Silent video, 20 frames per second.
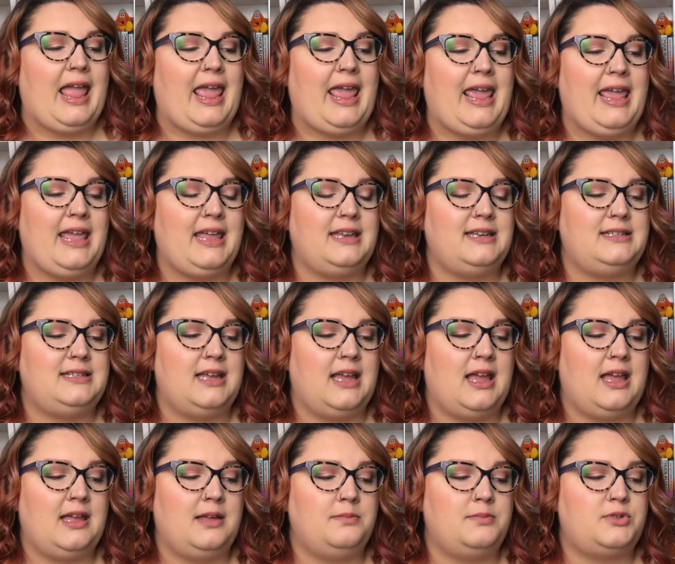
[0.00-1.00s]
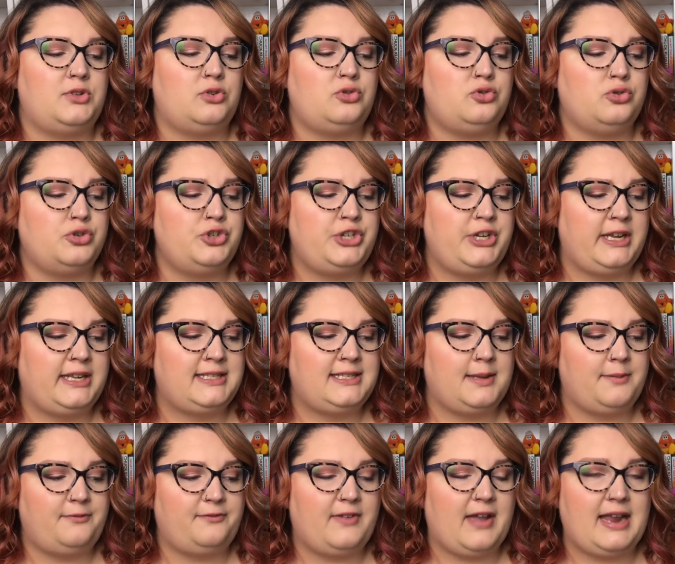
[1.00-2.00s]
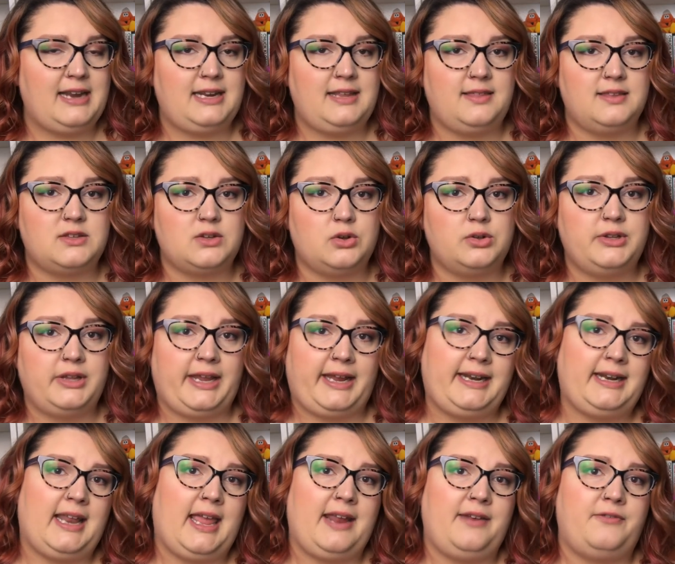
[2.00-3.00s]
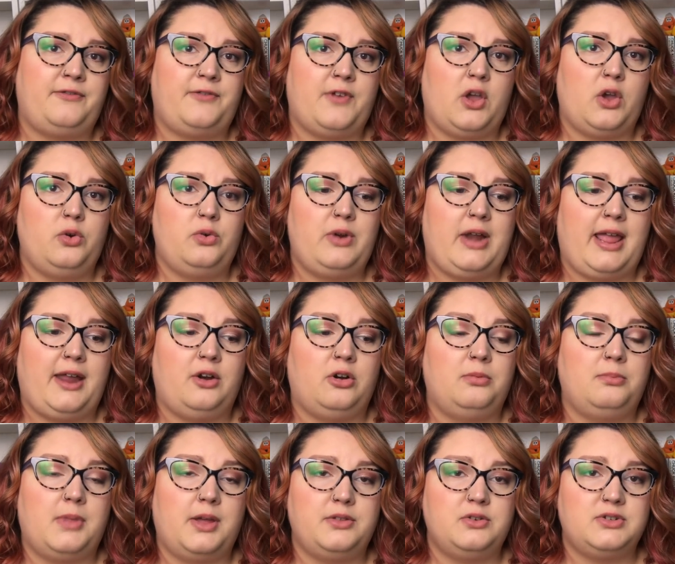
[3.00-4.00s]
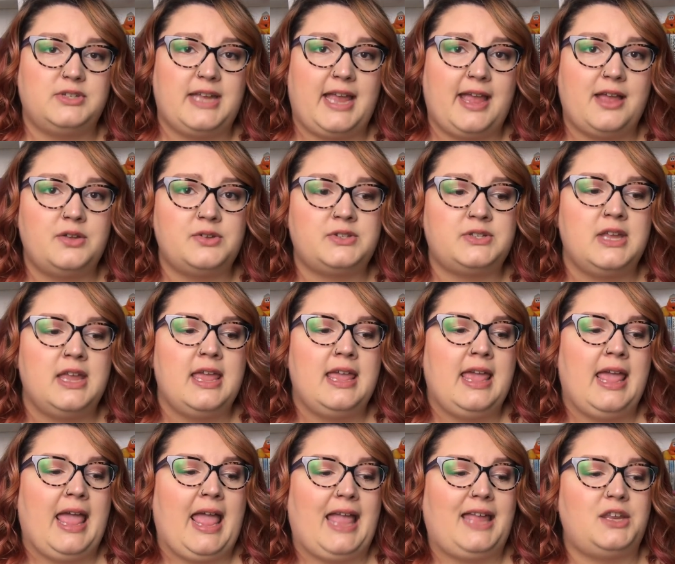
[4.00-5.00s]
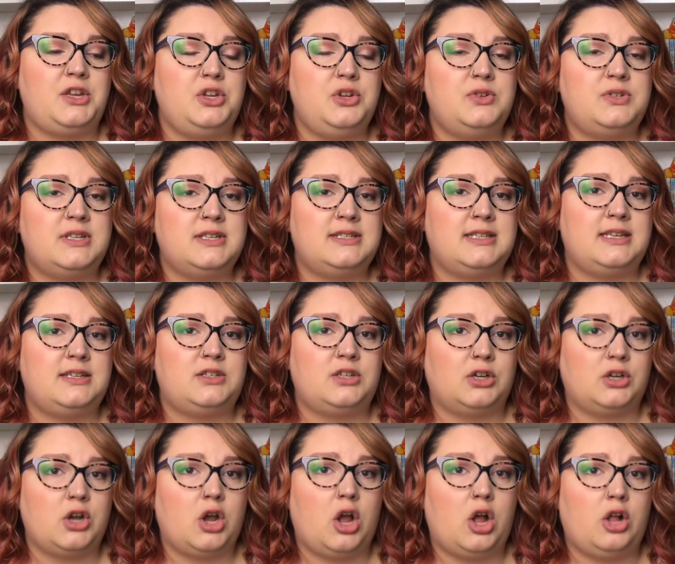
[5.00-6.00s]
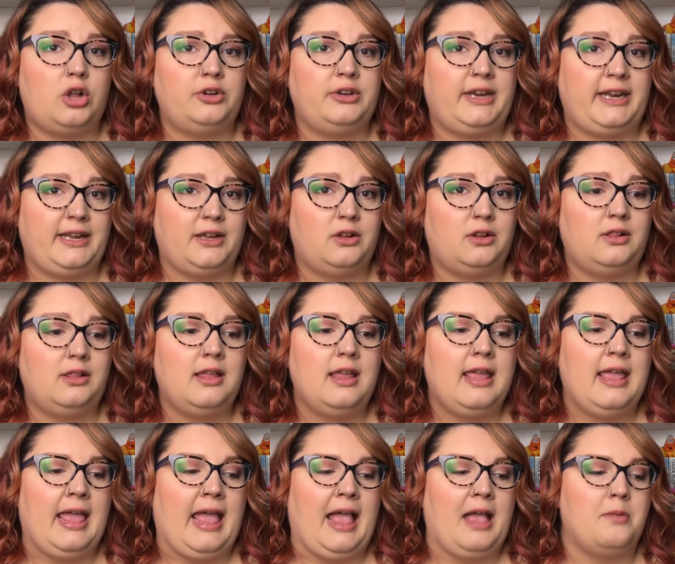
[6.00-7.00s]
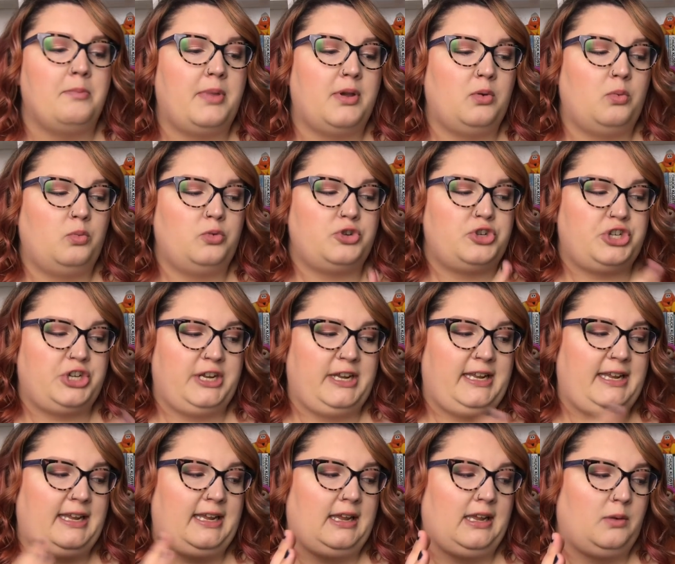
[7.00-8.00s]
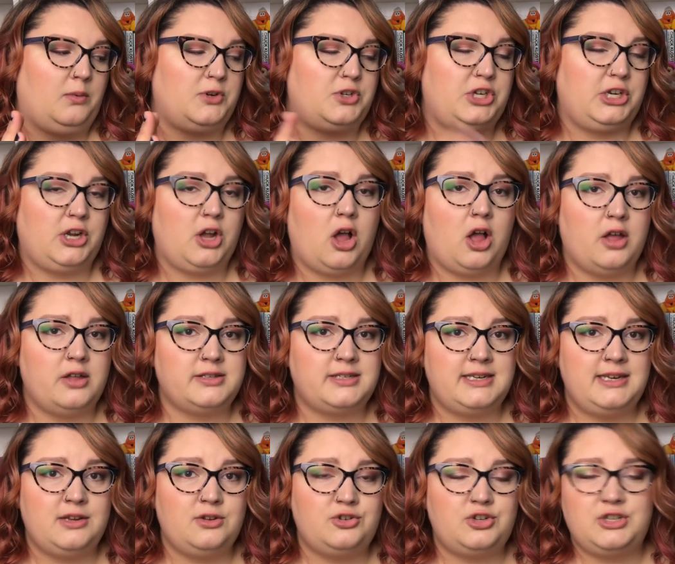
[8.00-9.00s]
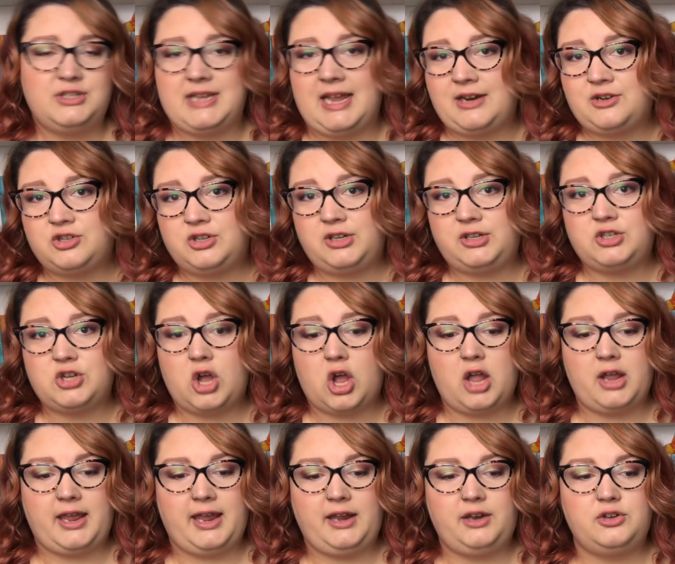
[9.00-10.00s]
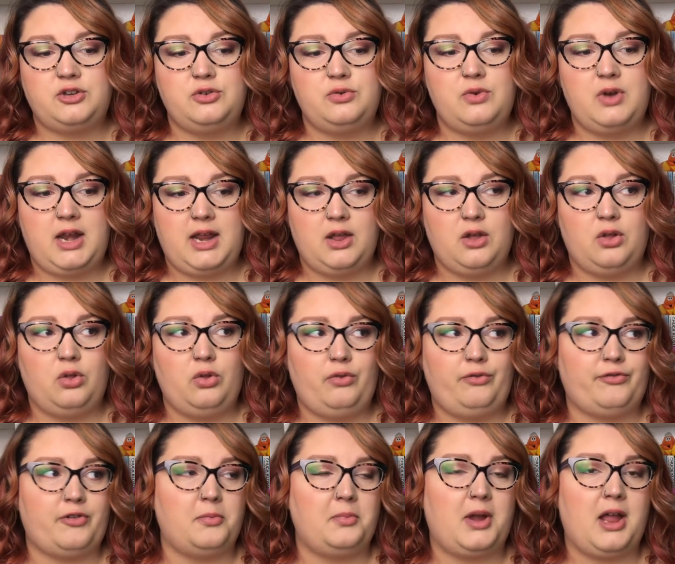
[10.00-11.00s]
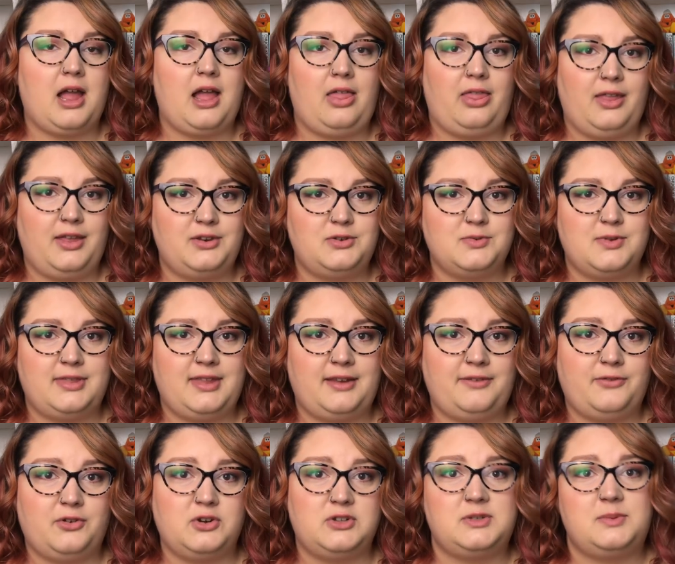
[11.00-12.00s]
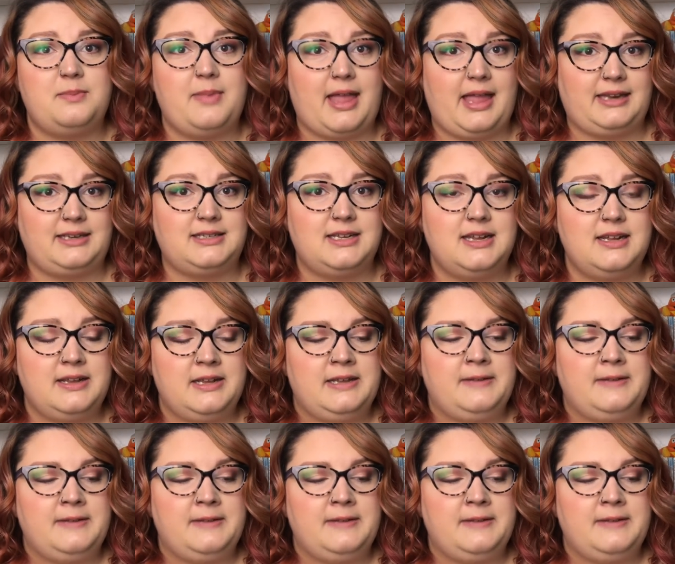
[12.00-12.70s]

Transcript: And um, so Georgie ends up finding this old landline phone at her mother's house and uses it to call Neil but she, when she calls Neil, she's actually talking to Neil from college when they first met.